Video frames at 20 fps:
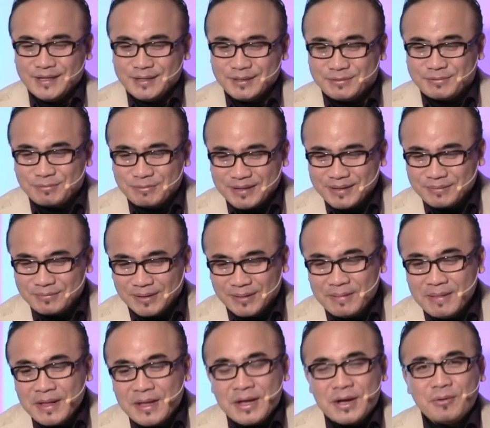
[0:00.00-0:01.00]

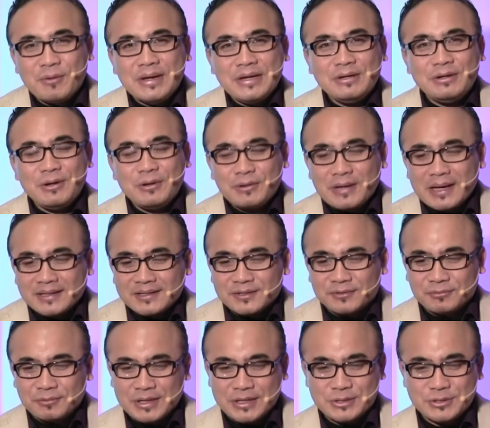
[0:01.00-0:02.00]
Incredible. When you look at
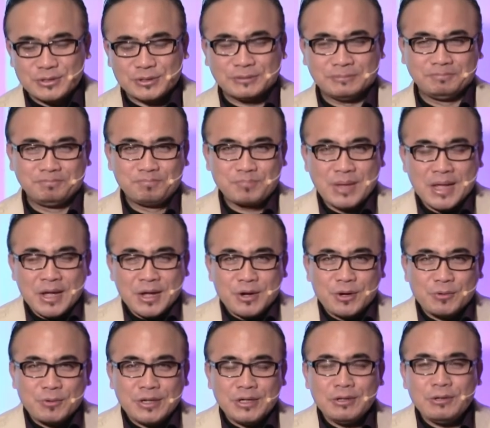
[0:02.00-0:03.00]
creation,
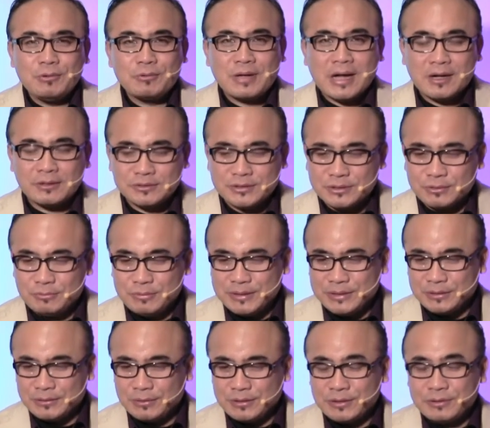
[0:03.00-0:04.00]
when you look out your
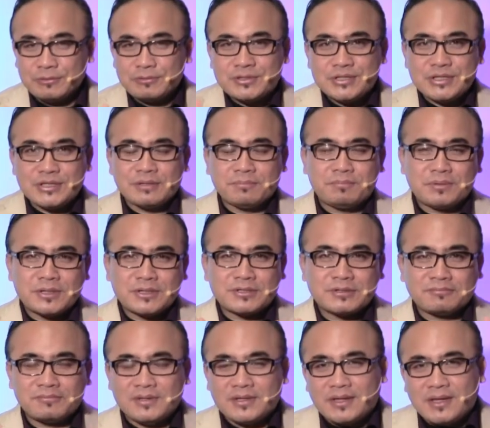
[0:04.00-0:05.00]
window and you see the
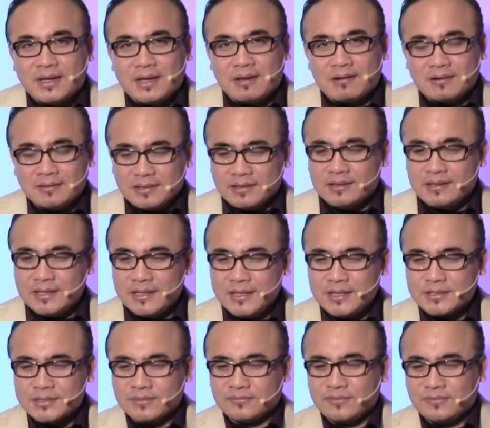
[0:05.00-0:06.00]
birds of the air and the
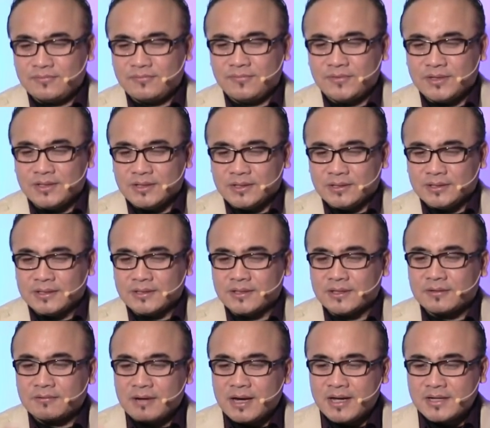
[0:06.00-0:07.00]
lilies of the field and
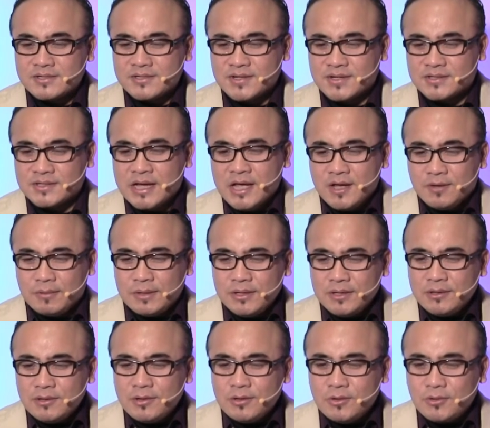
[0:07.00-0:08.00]
the grasses,
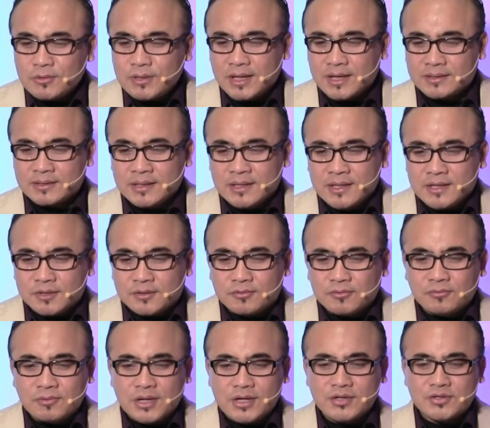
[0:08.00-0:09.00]
when you look at
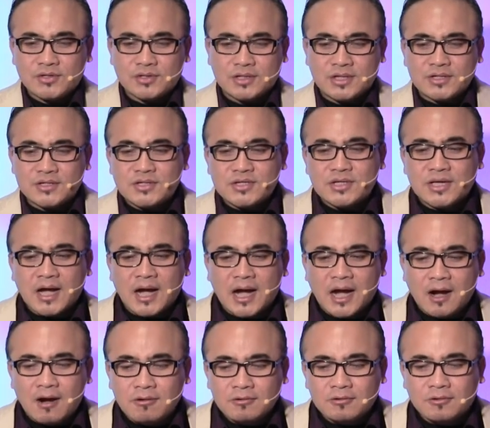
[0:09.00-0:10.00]
creation and see
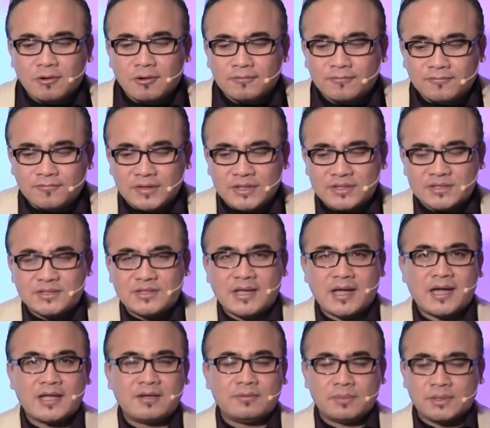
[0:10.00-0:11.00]
how God feeds
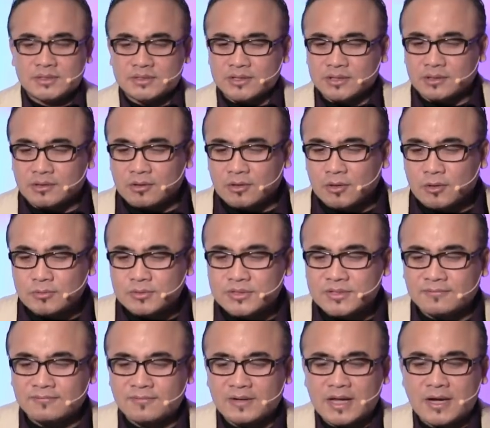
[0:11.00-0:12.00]
the animals and
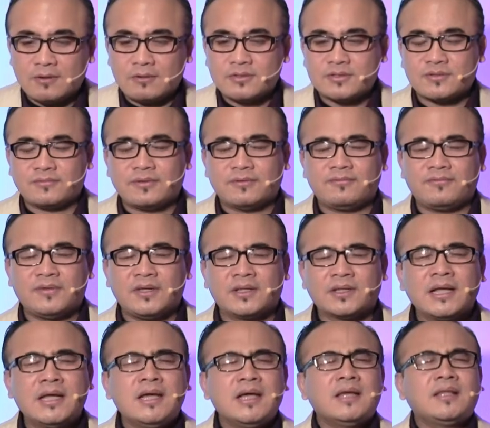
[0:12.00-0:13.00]
clothes the flowers of the
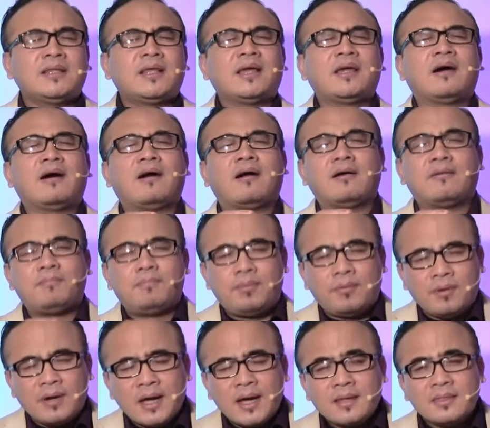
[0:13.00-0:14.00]
field, they are
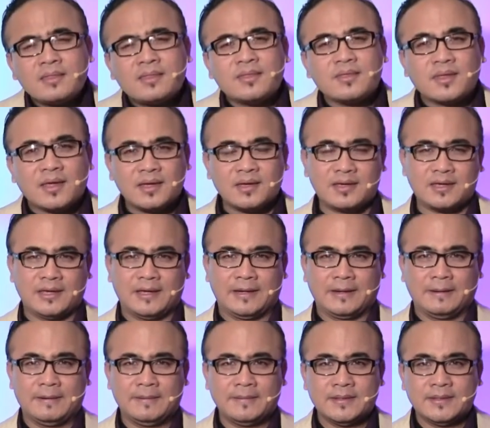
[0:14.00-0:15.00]

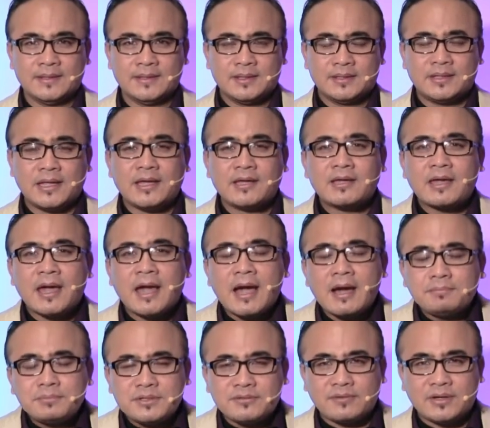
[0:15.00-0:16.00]
breathtaking. They
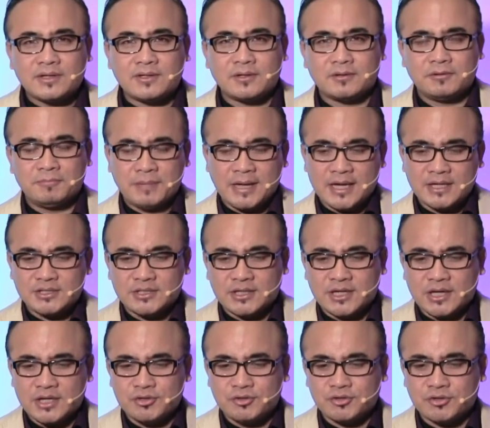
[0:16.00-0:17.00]
captivate your
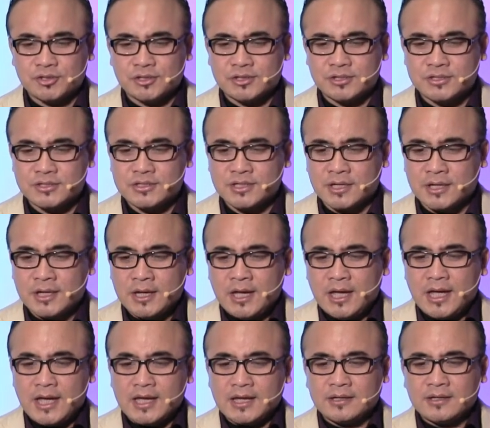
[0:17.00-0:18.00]
imaginations.
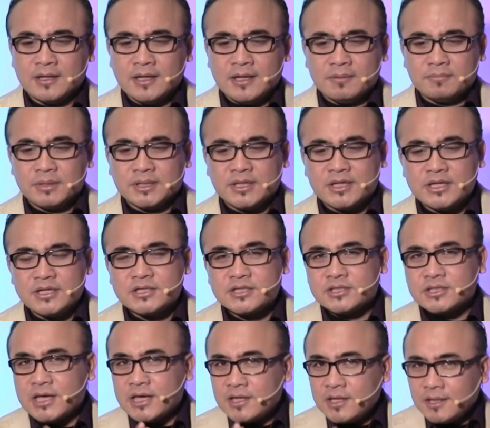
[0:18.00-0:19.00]
But
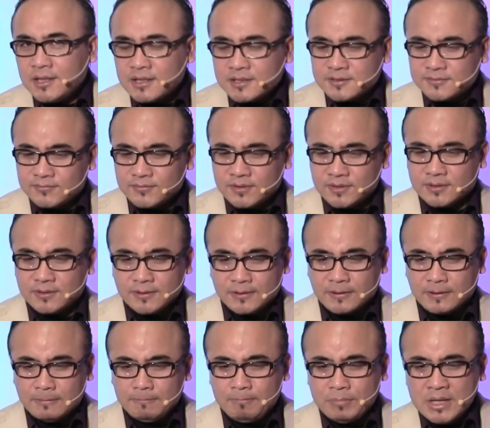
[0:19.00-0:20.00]
he's taking us
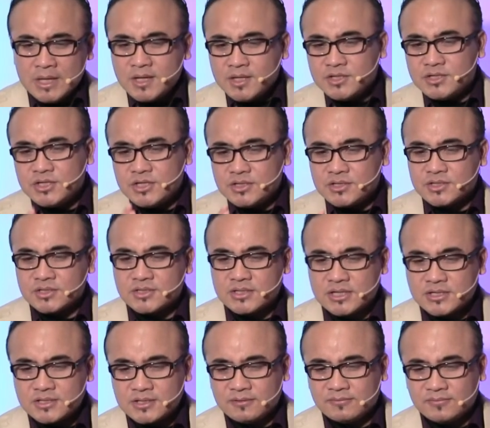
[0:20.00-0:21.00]
further. Jesus
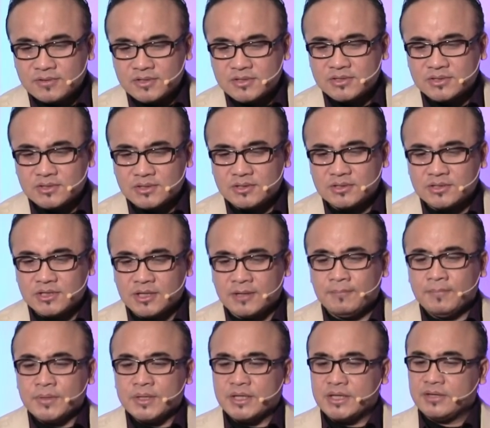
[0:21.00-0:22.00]
says in verse
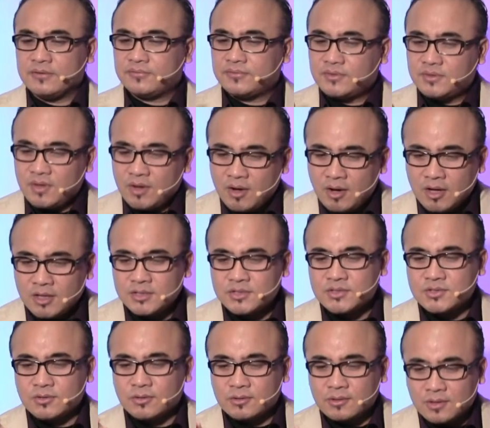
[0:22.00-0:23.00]
30, if God
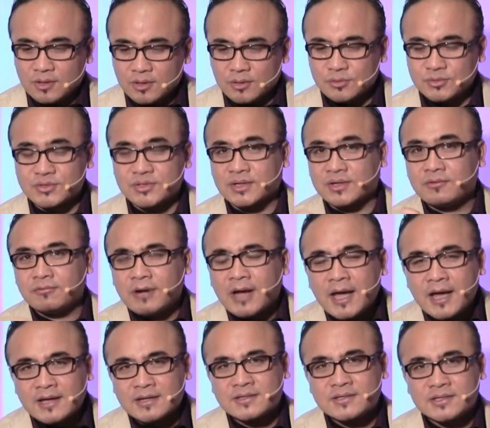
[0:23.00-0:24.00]
so clothes the
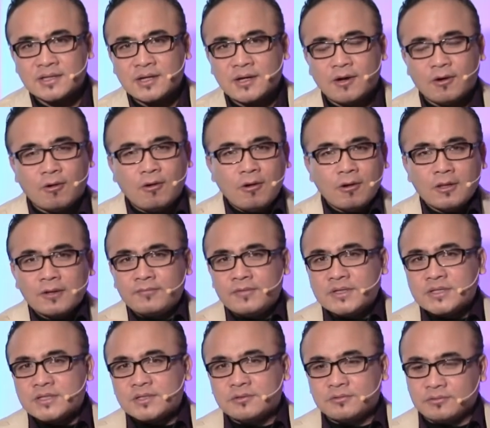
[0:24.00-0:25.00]
grass, all of
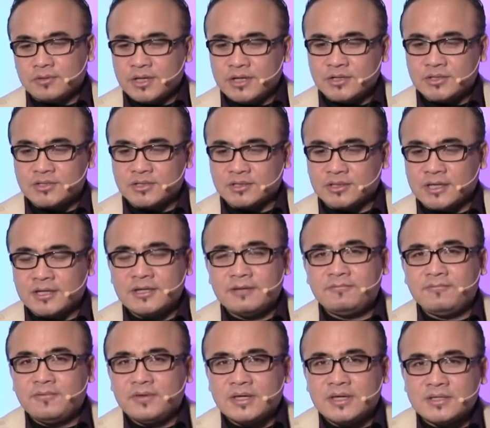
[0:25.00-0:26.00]
his creation, and
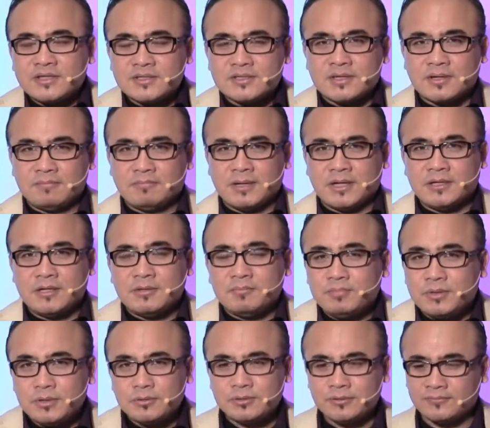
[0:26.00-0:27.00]
he feeds them and he
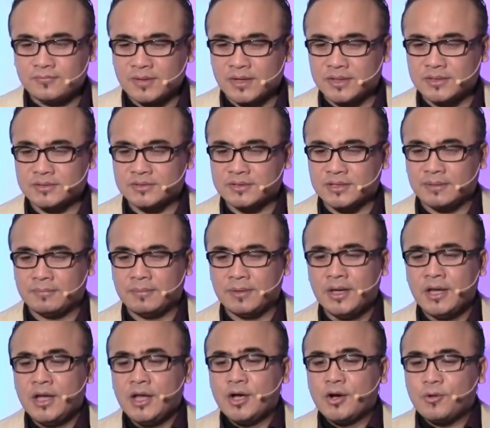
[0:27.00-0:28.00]
beautifies them,
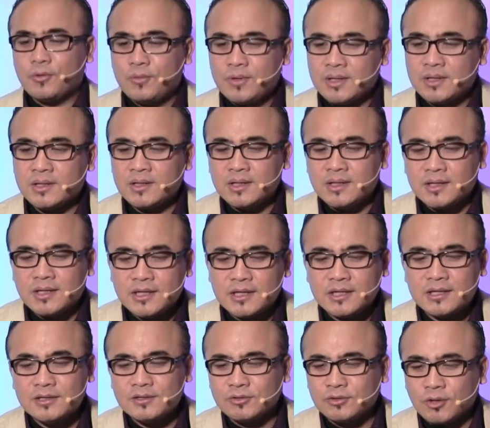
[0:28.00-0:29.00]
will
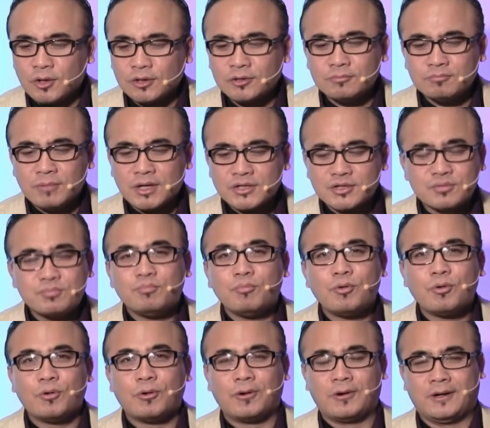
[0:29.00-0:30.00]
he not much
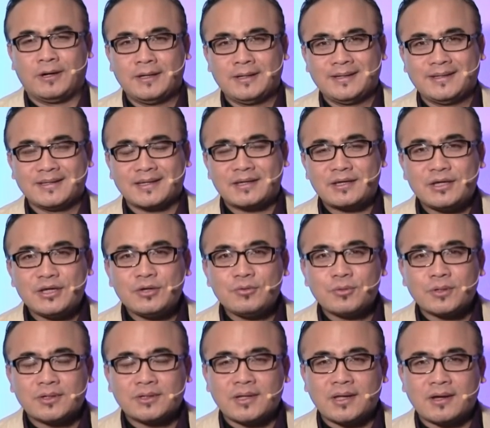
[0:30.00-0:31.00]
more? The key
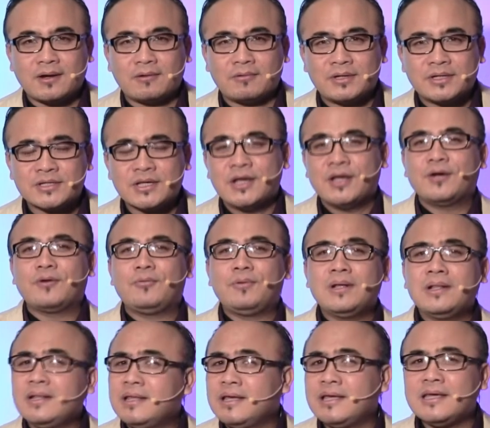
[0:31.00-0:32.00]
word there is,
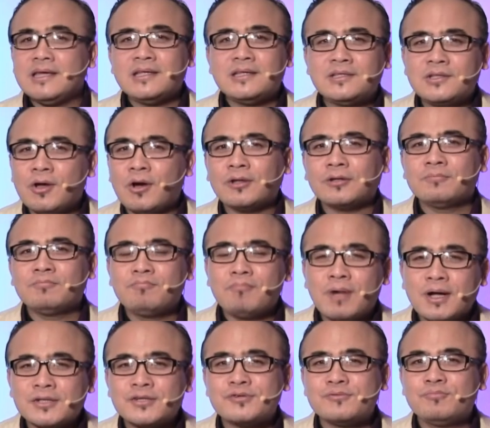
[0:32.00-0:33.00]
will he not
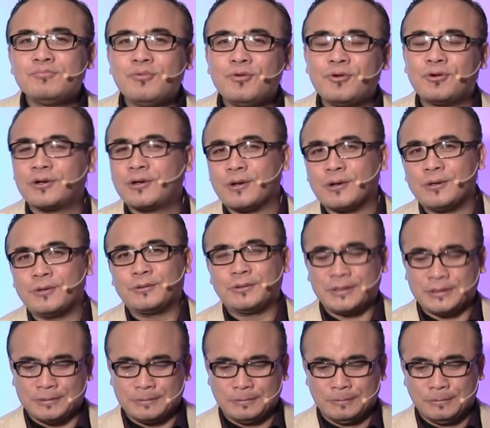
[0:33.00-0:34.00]
much more
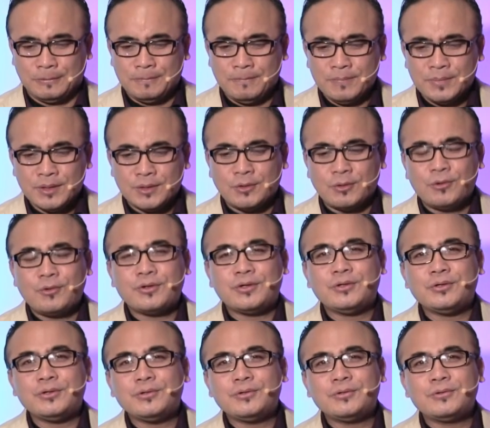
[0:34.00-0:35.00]
clothe you, O
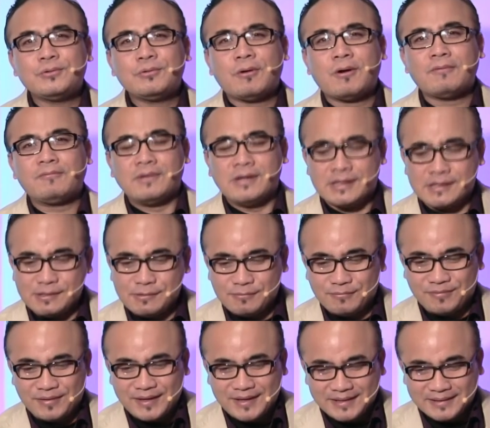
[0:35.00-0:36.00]
you of little
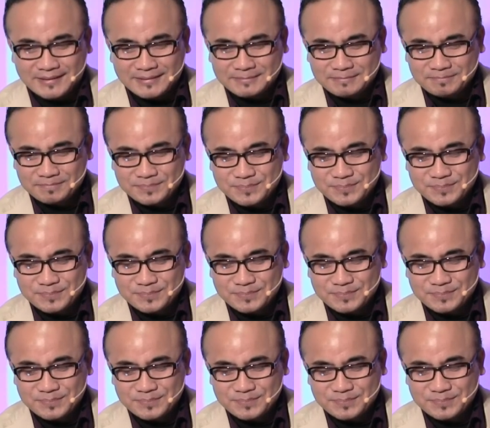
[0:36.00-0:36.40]
faith?